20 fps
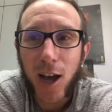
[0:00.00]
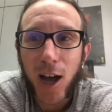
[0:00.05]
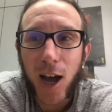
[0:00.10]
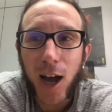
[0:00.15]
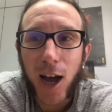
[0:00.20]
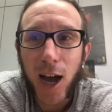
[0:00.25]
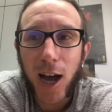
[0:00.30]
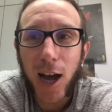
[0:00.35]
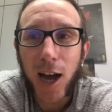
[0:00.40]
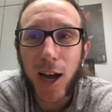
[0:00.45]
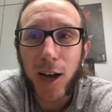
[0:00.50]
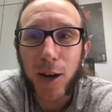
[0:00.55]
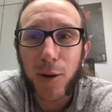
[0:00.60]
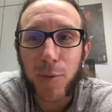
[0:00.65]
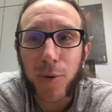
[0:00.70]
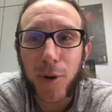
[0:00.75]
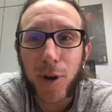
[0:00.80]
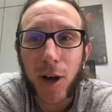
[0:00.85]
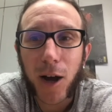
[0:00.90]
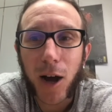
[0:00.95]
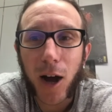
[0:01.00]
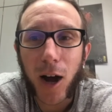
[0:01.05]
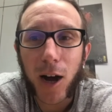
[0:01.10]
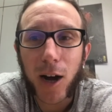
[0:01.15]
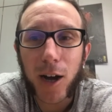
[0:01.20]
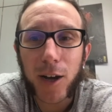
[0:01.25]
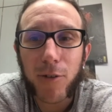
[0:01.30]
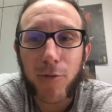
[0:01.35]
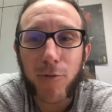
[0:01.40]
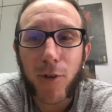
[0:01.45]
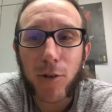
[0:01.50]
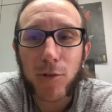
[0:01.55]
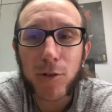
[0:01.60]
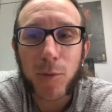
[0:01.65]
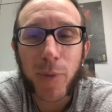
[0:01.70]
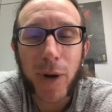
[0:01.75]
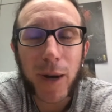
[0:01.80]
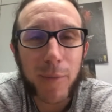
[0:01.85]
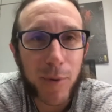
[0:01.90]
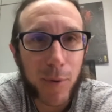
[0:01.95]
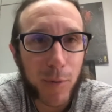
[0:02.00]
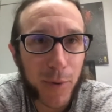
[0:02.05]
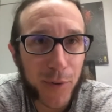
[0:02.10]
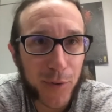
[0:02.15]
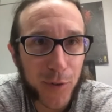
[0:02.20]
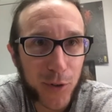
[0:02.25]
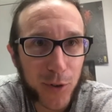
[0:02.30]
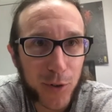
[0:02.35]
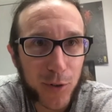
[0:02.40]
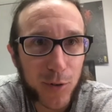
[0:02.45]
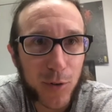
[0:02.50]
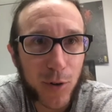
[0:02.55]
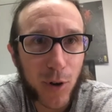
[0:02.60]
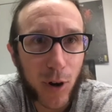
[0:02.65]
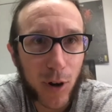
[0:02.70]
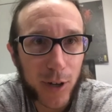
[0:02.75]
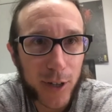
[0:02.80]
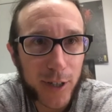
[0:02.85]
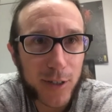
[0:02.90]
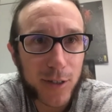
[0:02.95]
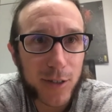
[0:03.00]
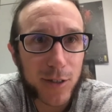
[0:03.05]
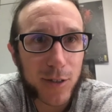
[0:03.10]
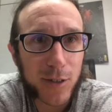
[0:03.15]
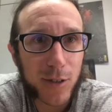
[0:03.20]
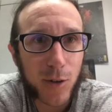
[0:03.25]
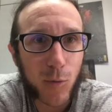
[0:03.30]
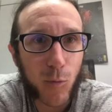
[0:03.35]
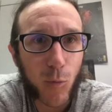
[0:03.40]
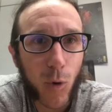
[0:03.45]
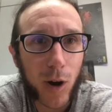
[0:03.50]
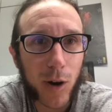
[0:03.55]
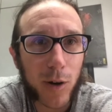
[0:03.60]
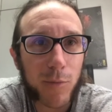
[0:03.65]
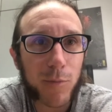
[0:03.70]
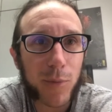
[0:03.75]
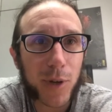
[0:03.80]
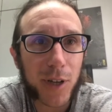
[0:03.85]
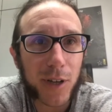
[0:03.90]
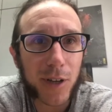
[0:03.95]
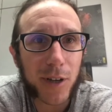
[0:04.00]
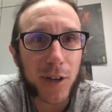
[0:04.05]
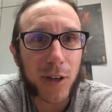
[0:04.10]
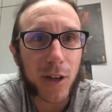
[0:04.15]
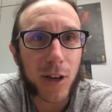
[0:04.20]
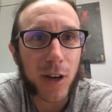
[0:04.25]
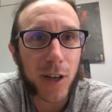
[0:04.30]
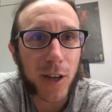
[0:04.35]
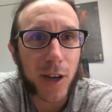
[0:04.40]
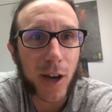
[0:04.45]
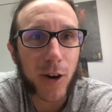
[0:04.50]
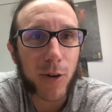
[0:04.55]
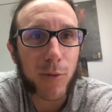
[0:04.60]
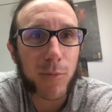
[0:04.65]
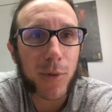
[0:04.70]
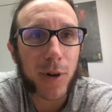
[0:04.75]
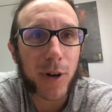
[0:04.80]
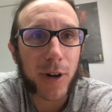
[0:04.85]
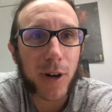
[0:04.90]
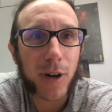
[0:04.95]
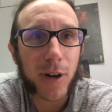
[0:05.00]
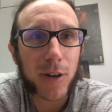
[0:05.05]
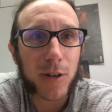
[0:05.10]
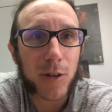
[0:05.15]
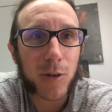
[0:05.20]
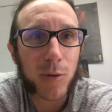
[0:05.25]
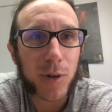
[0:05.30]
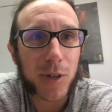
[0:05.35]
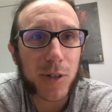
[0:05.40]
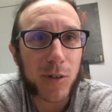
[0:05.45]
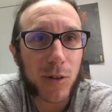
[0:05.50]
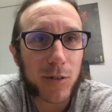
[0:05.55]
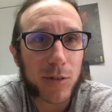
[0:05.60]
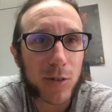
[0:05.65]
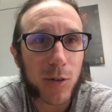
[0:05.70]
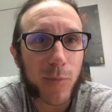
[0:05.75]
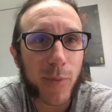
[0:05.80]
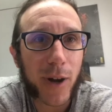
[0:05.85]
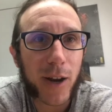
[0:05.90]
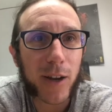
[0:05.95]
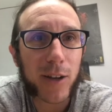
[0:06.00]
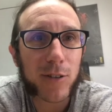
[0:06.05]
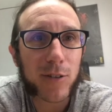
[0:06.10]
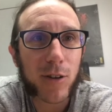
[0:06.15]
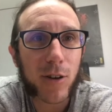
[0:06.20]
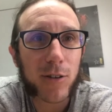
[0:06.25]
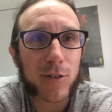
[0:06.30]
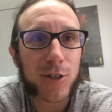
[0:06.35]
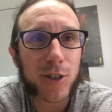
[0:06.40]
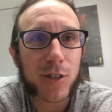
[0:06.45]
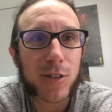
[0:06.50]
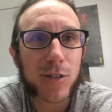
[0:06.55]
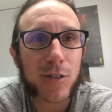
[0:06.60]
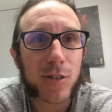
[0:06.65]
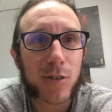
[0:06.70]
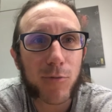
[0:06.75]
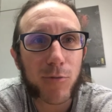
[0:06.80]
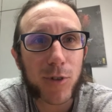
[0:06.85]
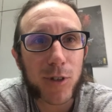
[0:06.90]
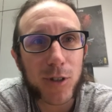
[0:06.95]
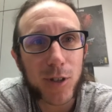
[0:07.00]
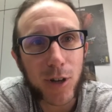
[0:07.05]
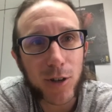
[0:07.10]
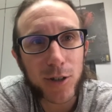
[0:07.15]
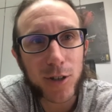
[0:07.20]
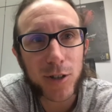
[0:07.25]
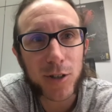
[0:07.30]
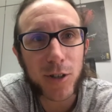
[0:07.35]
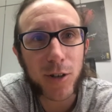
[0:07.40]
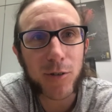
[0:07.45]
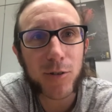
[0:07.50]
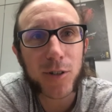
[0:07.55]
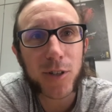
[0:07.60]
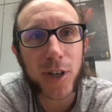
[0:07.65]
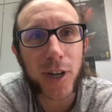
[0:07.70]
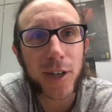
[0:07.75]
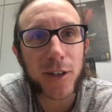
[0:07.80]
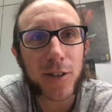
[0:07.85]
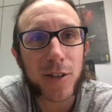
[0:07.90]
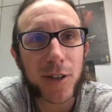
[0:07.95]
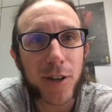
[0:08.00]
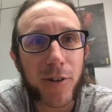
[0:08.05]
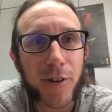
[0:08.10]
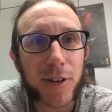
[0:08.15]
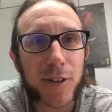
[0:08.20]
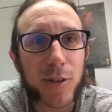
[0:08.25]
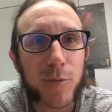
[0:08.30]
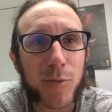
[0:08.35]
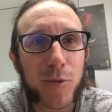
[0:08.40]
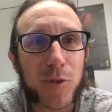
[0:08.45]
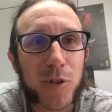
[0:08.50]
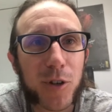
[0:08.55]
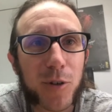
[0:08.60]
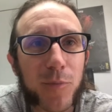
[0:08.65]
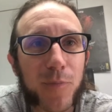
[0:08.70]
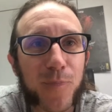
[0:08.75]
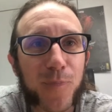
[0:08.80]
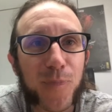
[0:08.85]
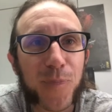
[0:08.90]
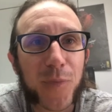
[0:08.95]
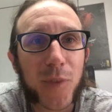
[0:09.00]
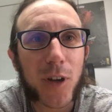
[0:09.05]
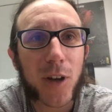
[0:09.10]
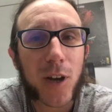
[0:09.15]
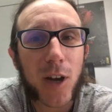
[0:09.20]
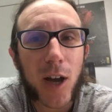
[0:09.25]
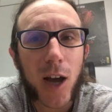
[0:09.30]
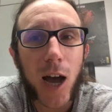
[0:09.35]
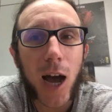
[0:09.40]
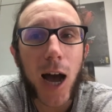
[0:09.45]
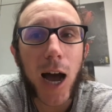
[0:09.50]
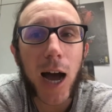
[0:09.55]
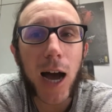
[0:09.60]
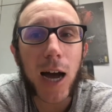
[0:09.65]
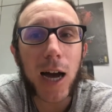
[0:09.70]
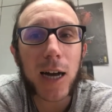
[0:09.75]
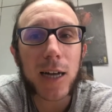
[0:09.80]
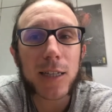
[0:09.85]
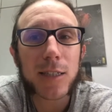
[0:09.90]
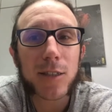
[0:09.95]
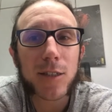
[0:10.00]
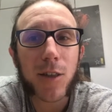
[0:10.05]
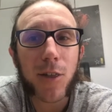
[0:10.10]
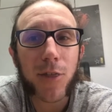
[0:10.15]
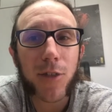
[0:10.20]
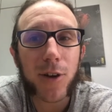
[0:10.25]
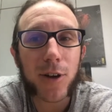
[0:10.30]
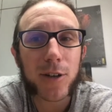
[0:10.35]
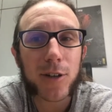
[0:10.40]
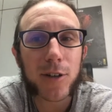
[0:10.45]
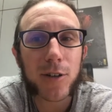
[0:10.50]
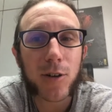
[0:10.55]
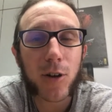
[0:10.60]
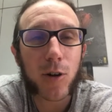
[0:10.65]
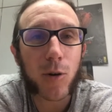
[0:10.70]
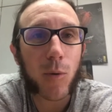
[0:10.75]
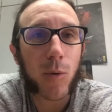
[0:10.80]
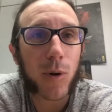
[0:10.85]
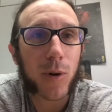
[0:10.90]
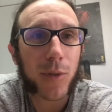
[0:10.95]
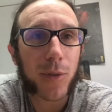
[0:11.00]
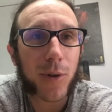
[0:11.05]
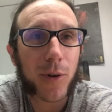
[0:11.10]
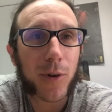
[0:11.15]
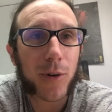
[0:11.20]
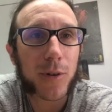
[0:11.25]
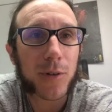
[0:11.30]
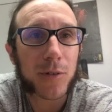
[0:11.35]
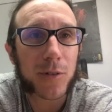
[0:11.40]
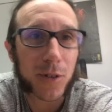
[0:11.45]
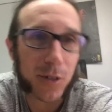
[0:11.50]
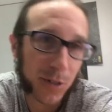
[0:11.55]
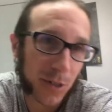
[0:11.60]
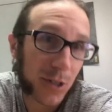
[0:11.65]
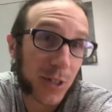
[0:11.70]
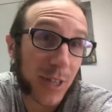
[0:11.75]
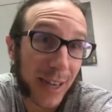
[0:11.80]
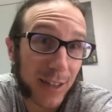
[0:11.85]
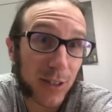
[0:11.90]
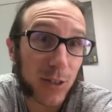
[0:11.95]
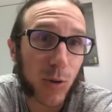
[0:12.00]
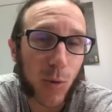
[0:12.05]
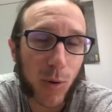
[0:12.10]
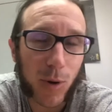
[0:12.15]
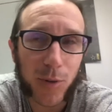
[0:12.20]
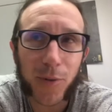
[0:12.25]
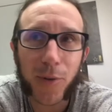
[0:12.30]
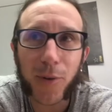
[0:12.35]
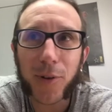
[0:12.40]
And I wrote a paper with two colleagues, one being Lea Numberger, who is also a paleontologist, research associate here at the museum. And the third co-author, the, the second co-author